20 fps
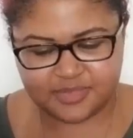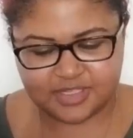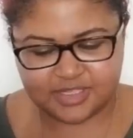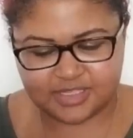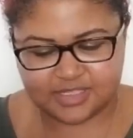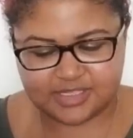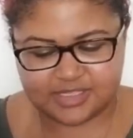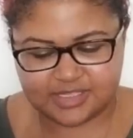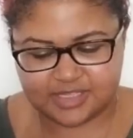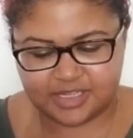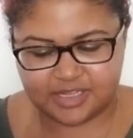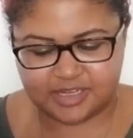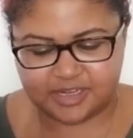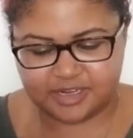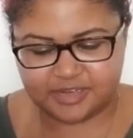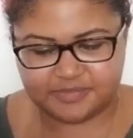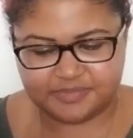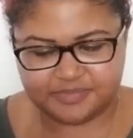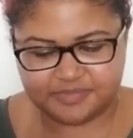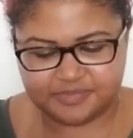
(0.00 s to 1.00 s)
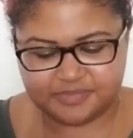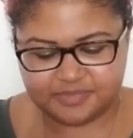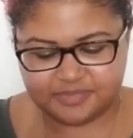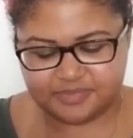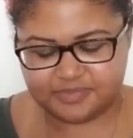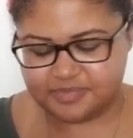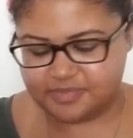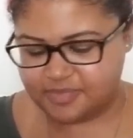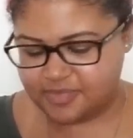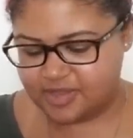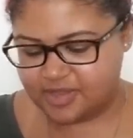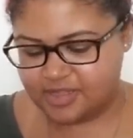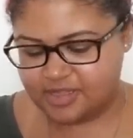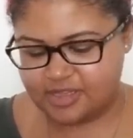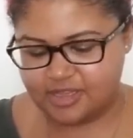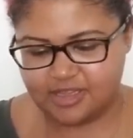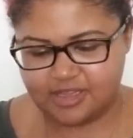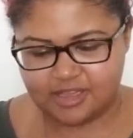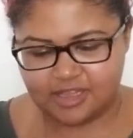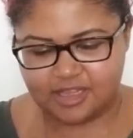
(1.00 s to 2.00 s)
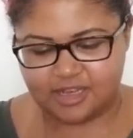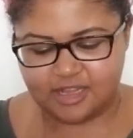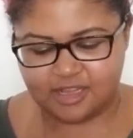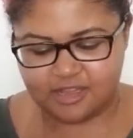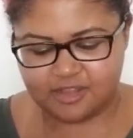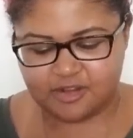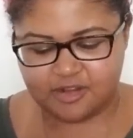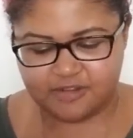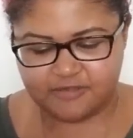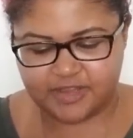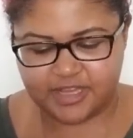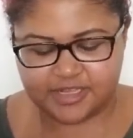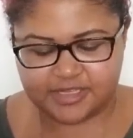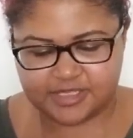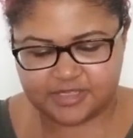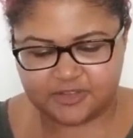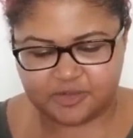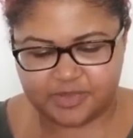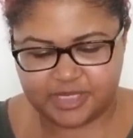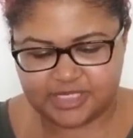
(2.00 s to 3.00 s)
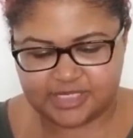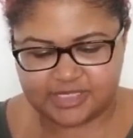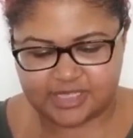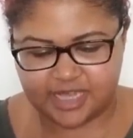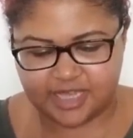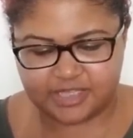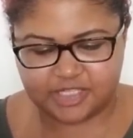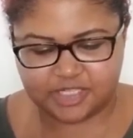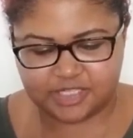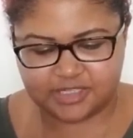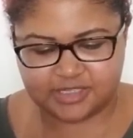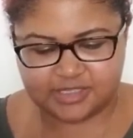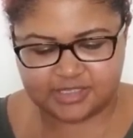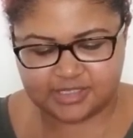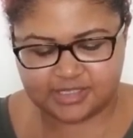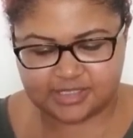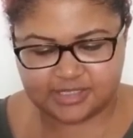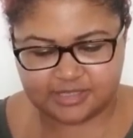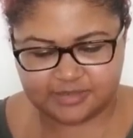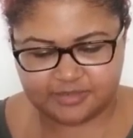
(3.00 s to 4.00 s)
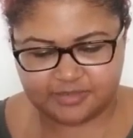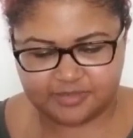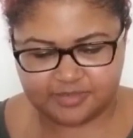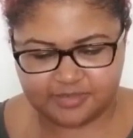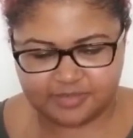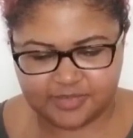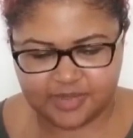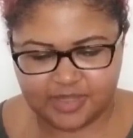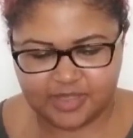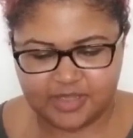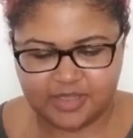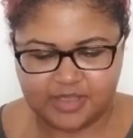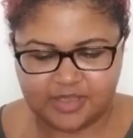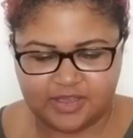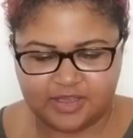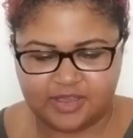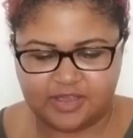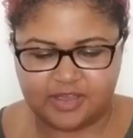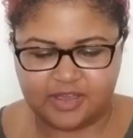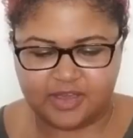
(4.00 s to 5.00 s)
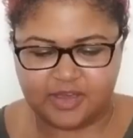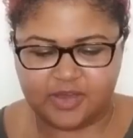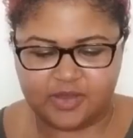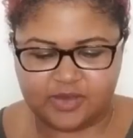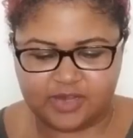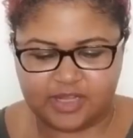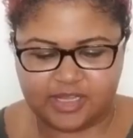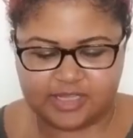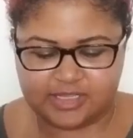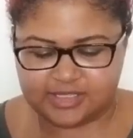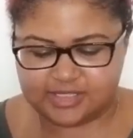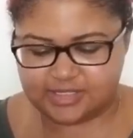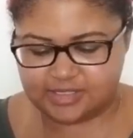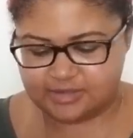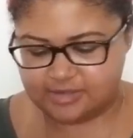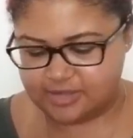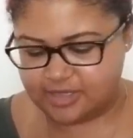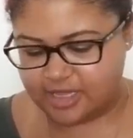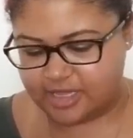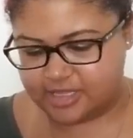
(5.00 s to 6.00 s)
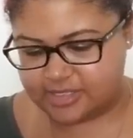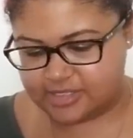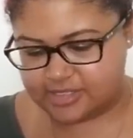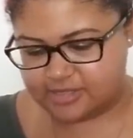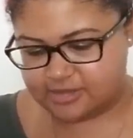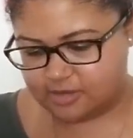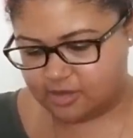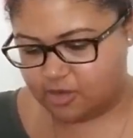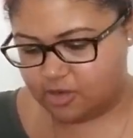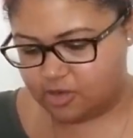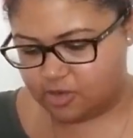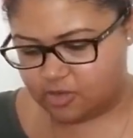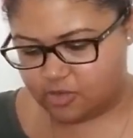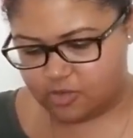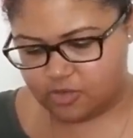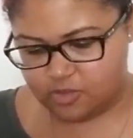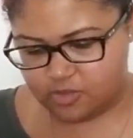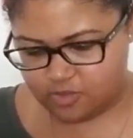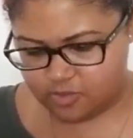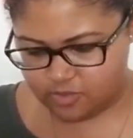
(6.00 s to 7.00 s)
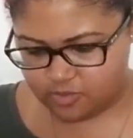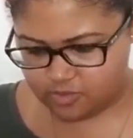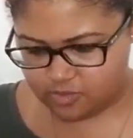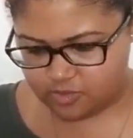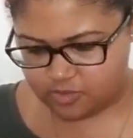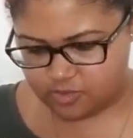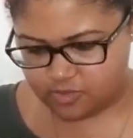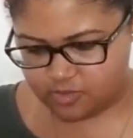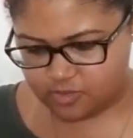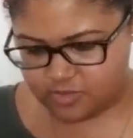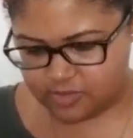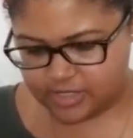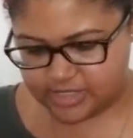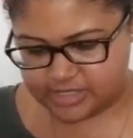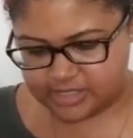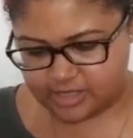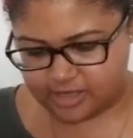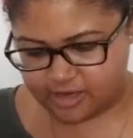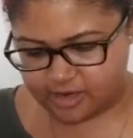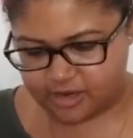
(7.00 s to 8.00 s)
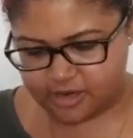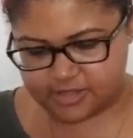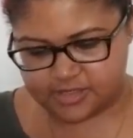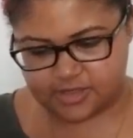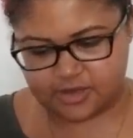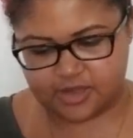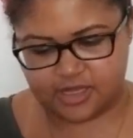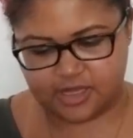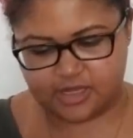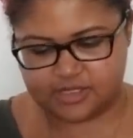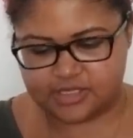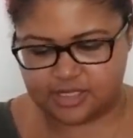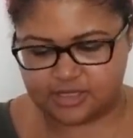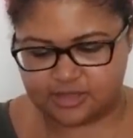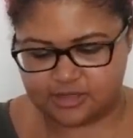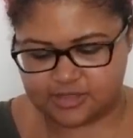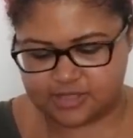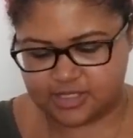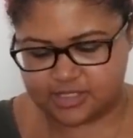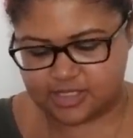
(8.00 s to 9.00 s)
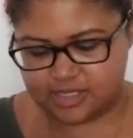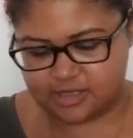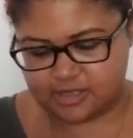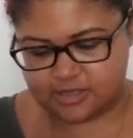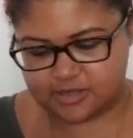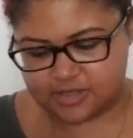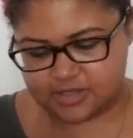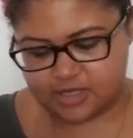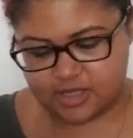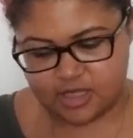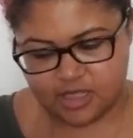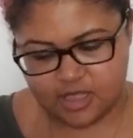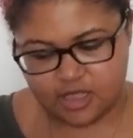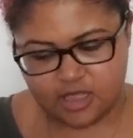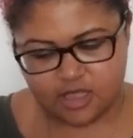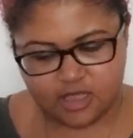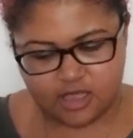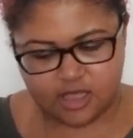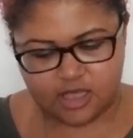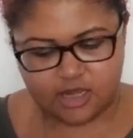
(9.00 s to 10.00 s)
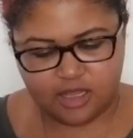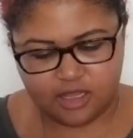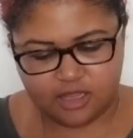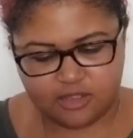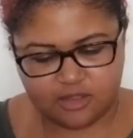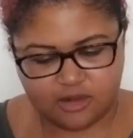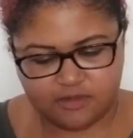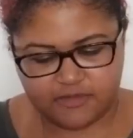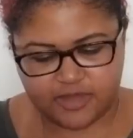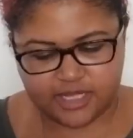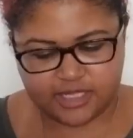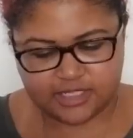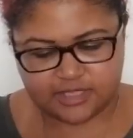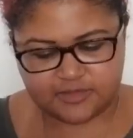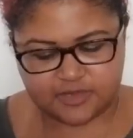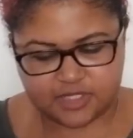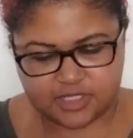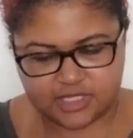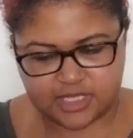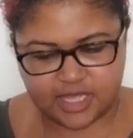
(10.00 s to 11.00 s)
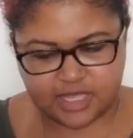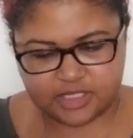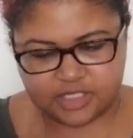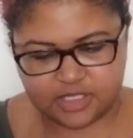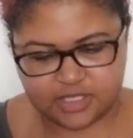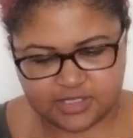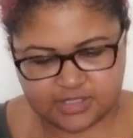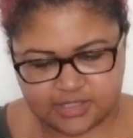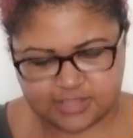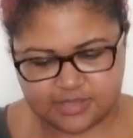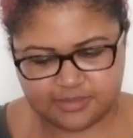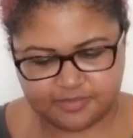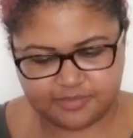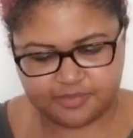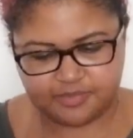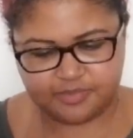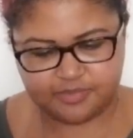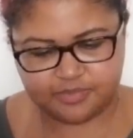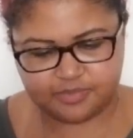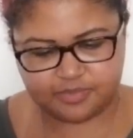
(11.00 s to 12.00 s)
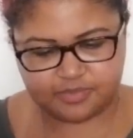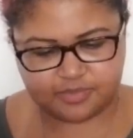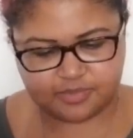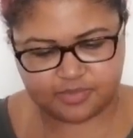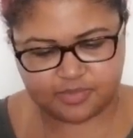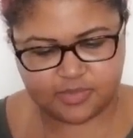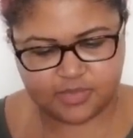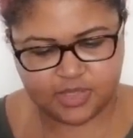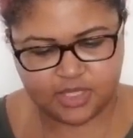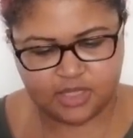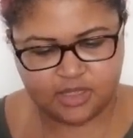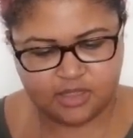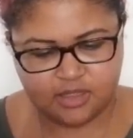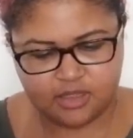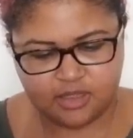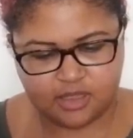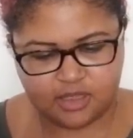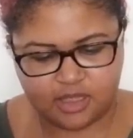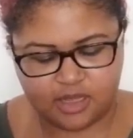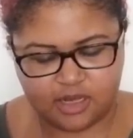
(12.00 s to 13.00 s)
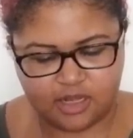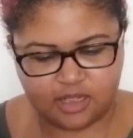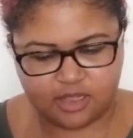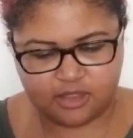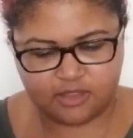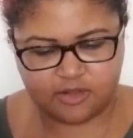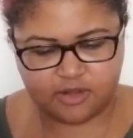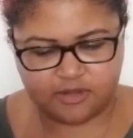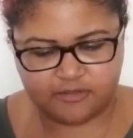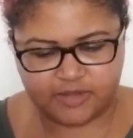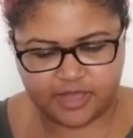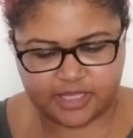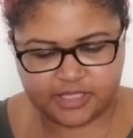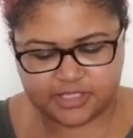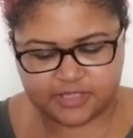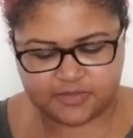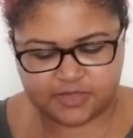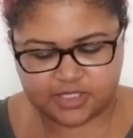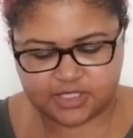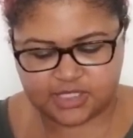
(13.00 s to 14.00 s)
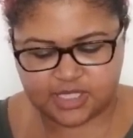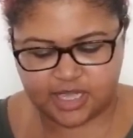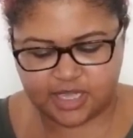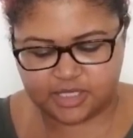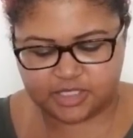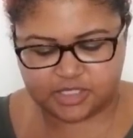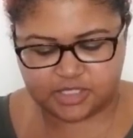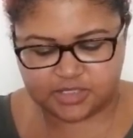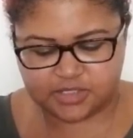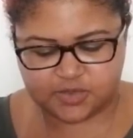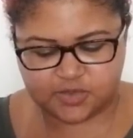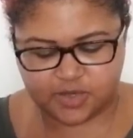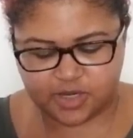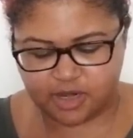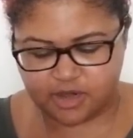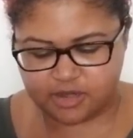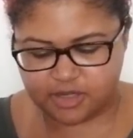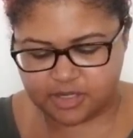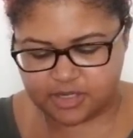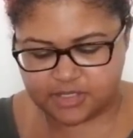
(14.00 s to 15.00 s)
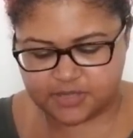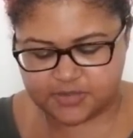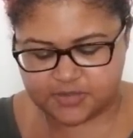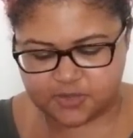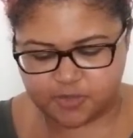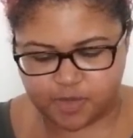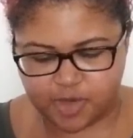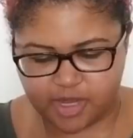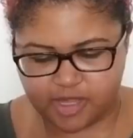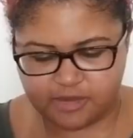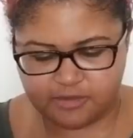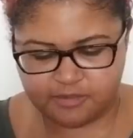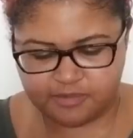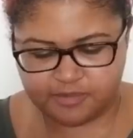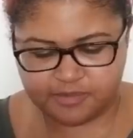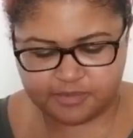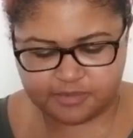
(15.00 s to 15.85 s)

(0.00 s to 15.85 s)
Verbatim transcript: Let's see here. Any other advice for my Saggies? Oh, nice, nice. Oh, that's a lot of cards. Okay, I'll take those, I'll take those. Any other advice for Saggies? Any other advice for Saggies regarding this spread?